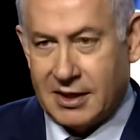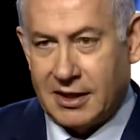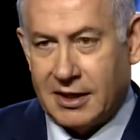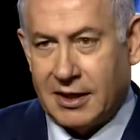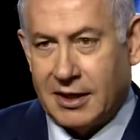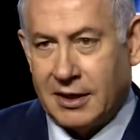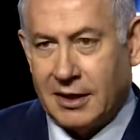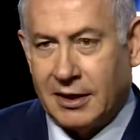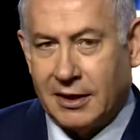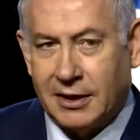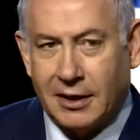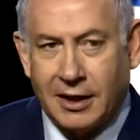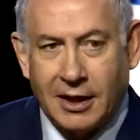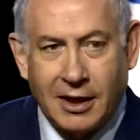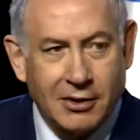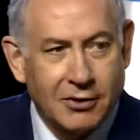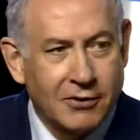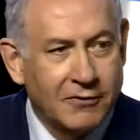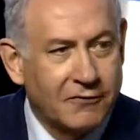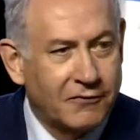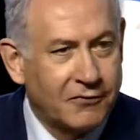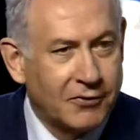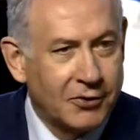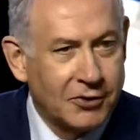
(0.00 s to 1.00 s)
Uh, I
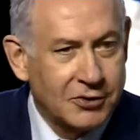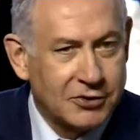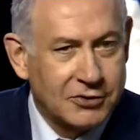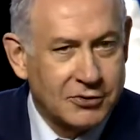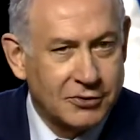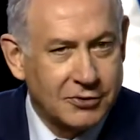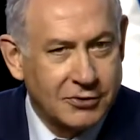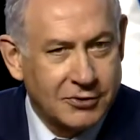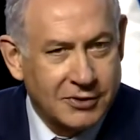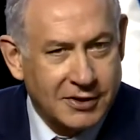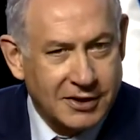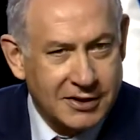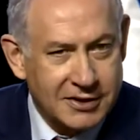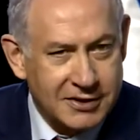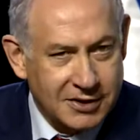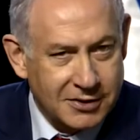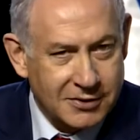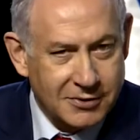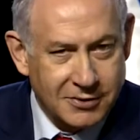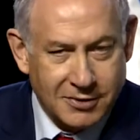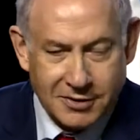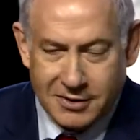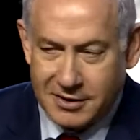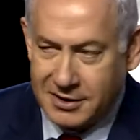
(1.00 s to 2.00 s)
look forward to
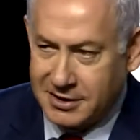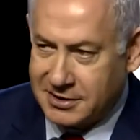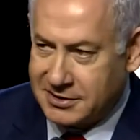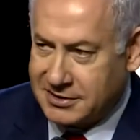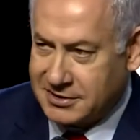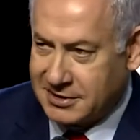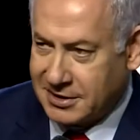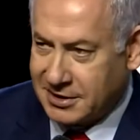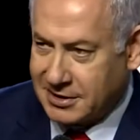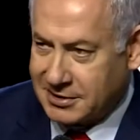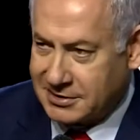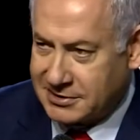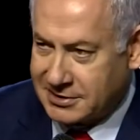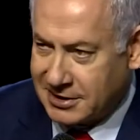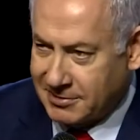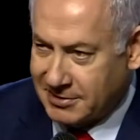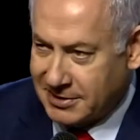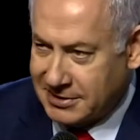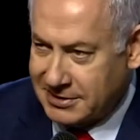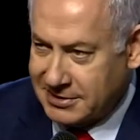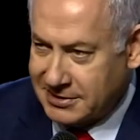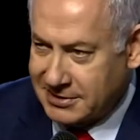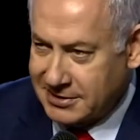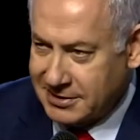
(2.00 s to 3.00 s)
continuing these uh,
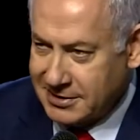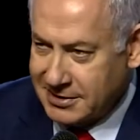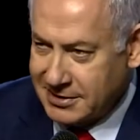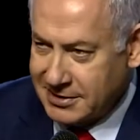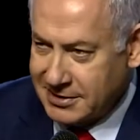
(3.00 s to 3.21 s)
summits,